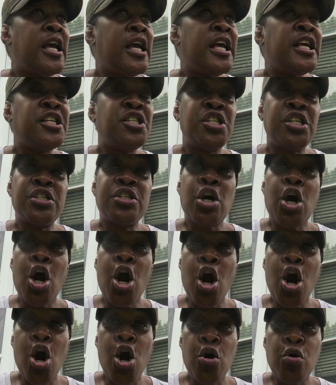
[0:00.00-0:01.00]
it just
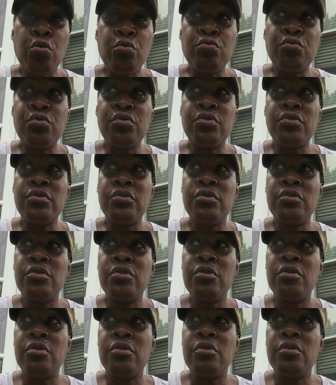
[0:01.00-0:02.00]
hurts
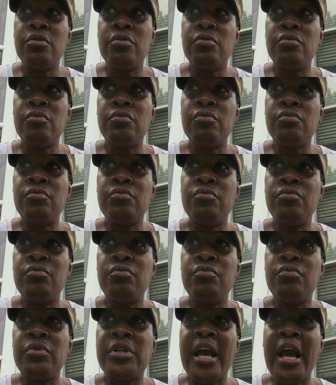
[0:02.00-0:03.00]

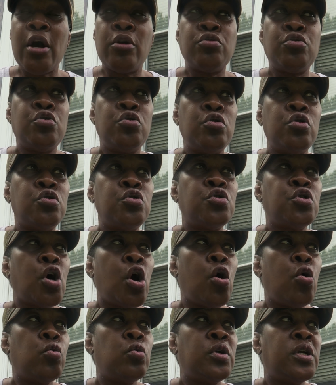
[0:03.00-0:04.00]
down to the
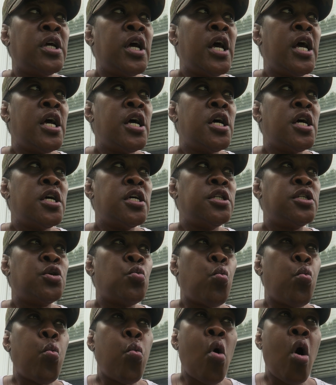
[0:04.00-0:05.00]
soul
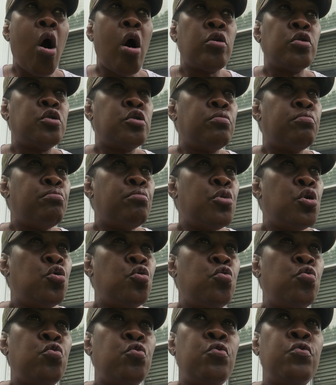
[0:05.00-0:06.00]
to walk, to
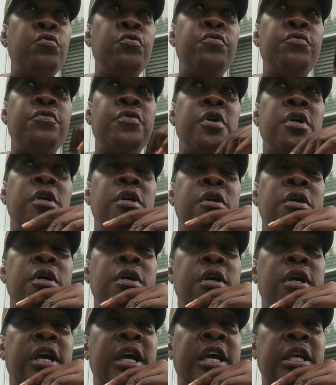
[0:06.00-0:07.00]
move.
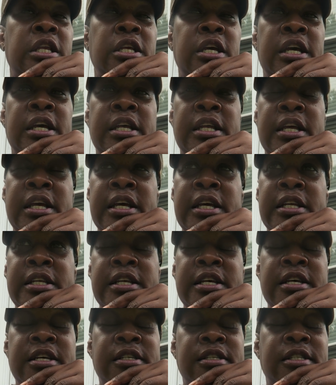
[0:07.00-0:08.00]
It
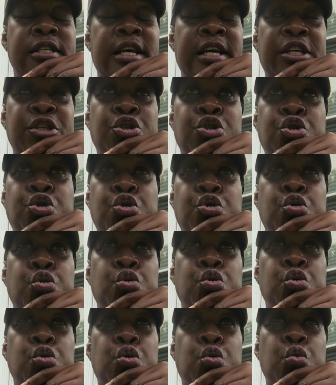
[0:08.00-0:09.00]
is
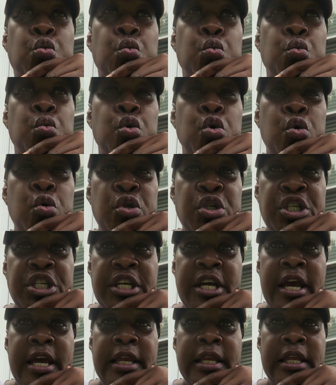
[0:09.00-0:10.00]

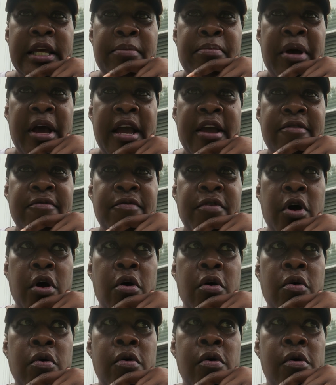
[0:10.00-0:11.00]
excruciatingly painful.